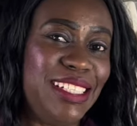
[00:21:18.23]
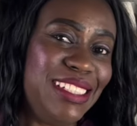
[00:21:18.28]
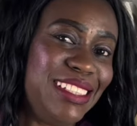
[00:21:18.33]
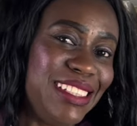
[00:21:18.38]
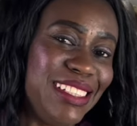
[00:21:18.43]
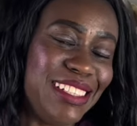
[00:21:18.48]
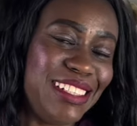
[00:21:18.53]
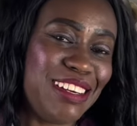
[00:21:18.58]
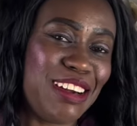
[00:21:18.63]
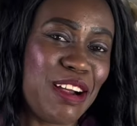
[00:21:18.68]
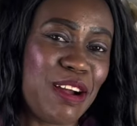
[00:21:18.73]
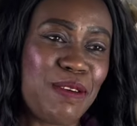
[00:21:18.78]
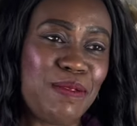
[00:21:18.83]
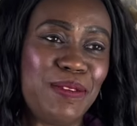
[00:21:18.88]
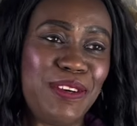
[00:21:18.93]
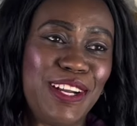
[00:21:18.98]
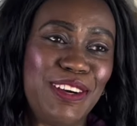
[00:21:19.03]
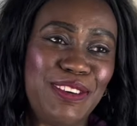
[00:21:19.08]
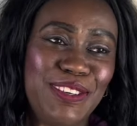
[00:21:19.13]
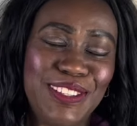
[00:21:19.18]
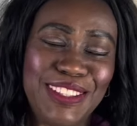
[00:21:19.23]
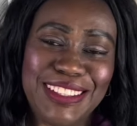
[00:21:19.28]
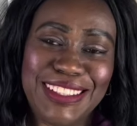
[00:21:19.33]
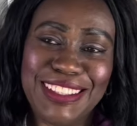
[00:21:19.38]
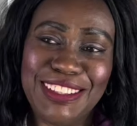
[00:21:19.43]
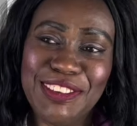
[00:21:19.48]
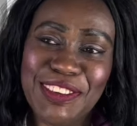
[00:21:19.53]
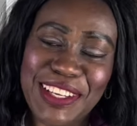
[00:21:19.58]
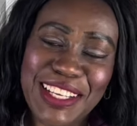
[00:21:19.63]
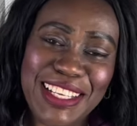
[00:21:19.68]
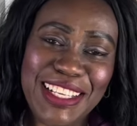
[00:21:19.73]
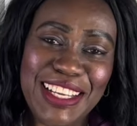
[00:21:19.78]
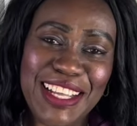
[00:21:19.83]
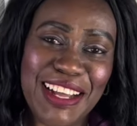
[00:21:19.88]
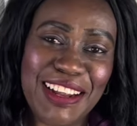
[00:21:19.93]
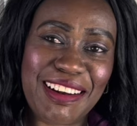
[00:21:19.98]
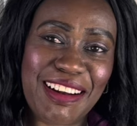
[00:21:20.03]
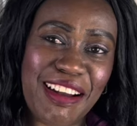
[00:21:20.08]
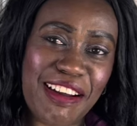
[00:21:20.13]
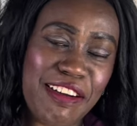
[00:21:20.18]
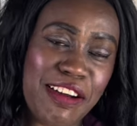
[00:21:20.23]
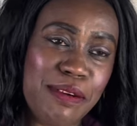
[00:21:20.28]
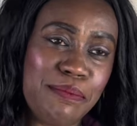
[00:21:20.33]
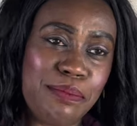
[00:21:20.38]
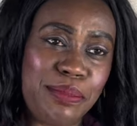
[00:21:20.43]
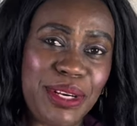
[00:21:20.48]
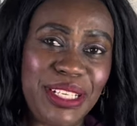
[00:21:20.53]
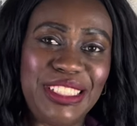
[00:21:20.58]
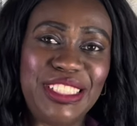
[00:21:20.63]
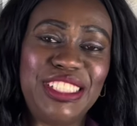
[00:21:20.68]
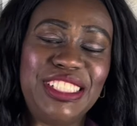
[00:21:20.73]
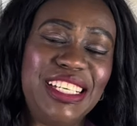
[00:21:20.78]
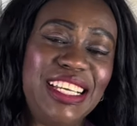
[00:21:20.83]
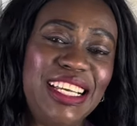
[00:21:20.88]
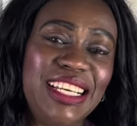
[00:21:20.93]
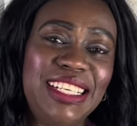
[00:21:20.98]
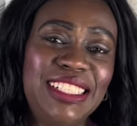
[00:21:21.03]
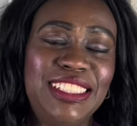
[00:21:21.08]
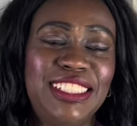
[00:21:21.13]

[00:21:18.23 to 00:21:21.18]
Instagram when I was looking at Karen Britchick.